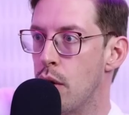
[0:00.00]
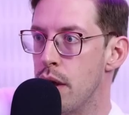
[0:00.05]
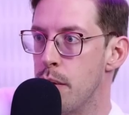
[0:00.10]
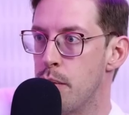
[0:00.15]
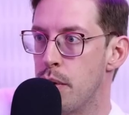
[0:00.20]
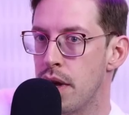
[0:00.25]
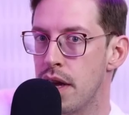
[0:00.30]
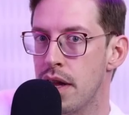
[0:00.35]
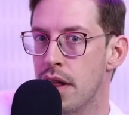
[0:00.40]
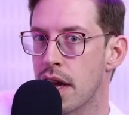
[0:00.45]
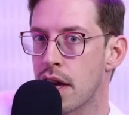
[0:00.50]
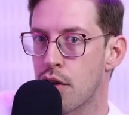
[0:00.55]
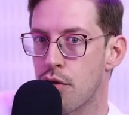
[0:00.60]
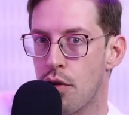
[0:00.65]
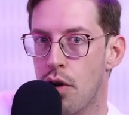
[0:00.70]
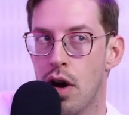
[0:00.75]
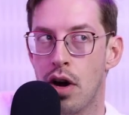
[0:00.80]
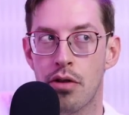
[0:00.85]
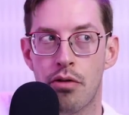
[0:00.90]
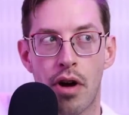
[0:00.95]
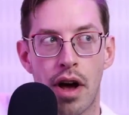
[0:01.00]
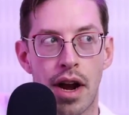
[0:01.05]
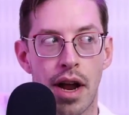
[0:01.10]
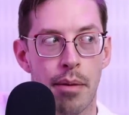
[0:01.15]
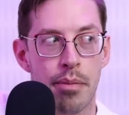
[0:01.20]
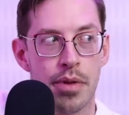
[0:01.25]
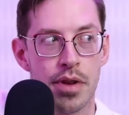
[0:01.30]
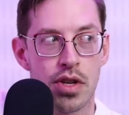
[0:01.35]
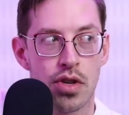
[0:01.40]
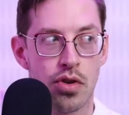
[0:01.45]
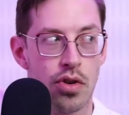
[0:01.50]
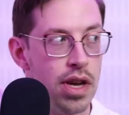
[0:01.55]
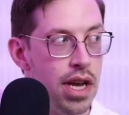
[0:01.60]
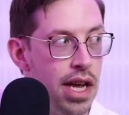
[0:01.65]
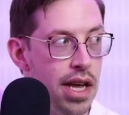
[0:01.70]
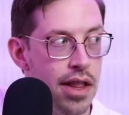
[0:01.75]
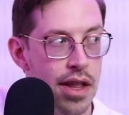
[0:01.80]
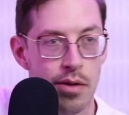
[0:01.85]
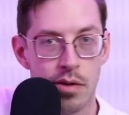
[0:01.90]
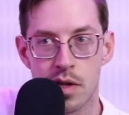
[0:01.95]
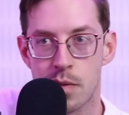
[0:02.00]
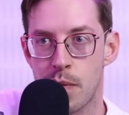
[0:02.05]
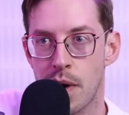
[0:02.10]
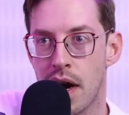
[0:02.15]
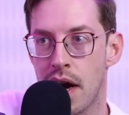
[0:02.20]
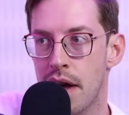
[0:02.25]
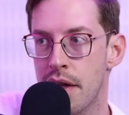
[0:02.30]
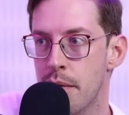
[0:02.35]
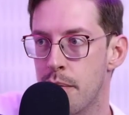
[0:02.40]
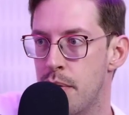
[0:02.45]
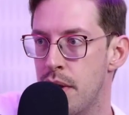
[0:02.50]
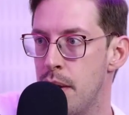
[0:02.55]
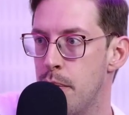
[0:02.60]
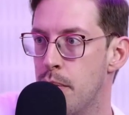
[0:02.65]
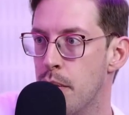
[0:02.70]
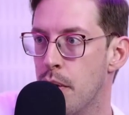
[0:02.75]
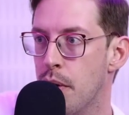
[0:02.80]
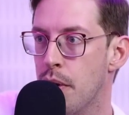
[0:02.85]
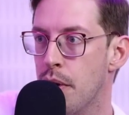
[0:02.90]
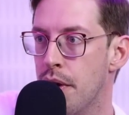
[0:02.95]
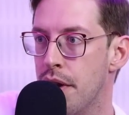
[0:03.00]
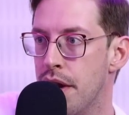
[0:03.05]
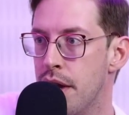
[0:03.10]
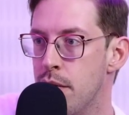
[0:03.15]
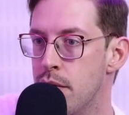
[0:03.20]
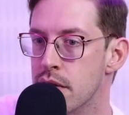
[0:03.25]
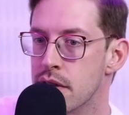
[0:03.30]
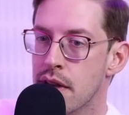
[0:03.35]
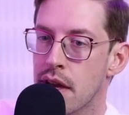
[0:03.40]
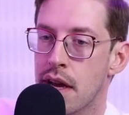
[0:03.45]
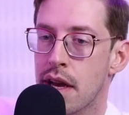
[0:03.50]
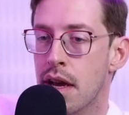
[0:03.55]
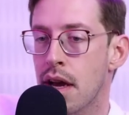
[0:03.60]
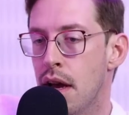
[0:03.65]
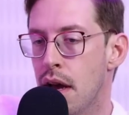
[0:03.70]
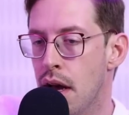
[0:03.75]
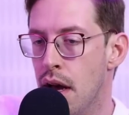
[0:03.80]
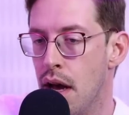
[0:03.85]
He like crawled right up the tree that was by the people, and he was like,